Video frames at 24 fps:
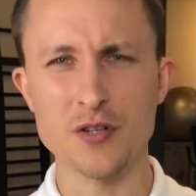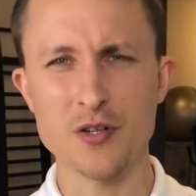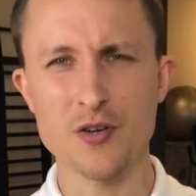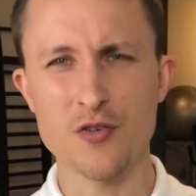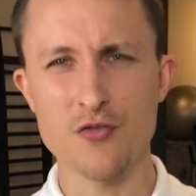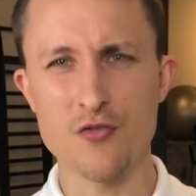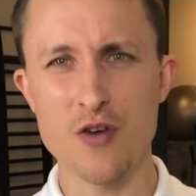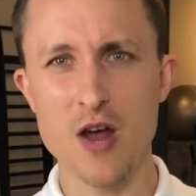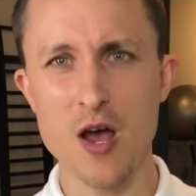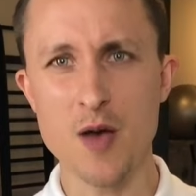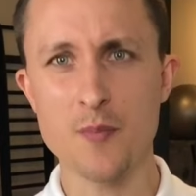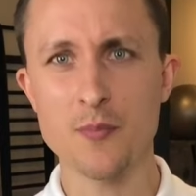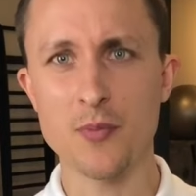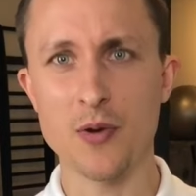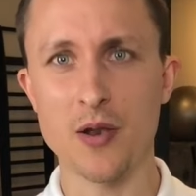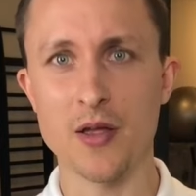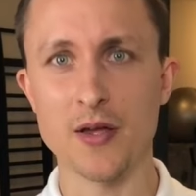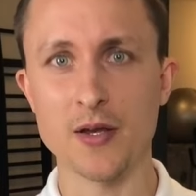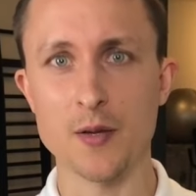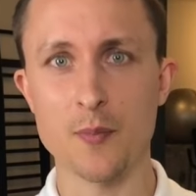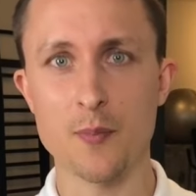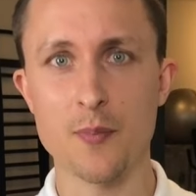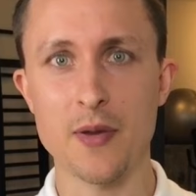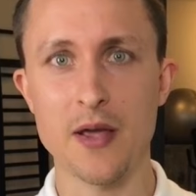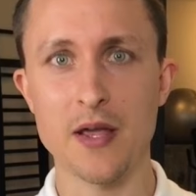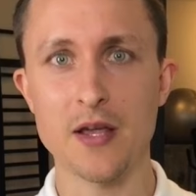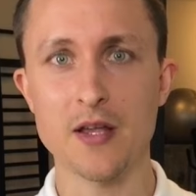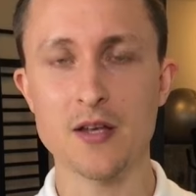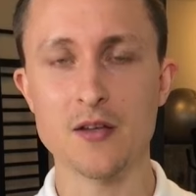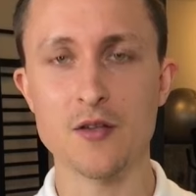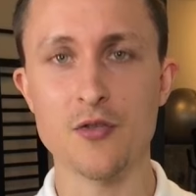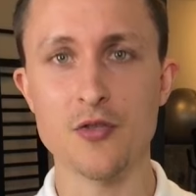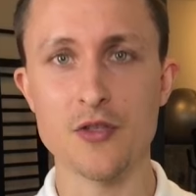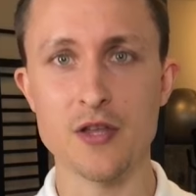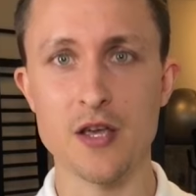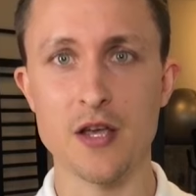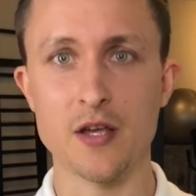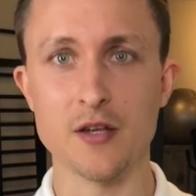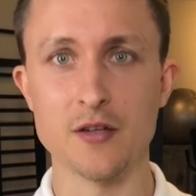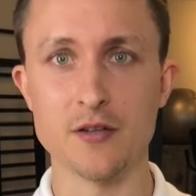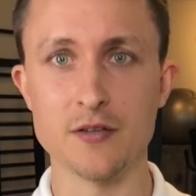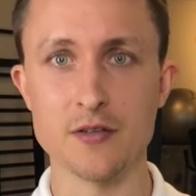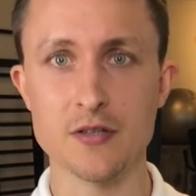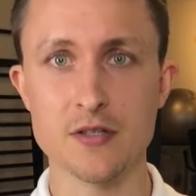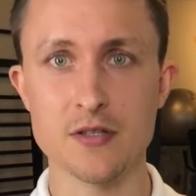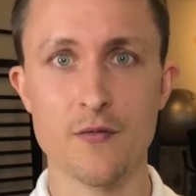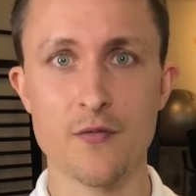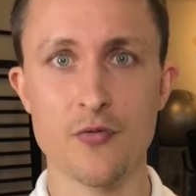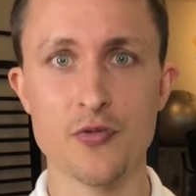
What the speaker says: cramp-like pain in the anus.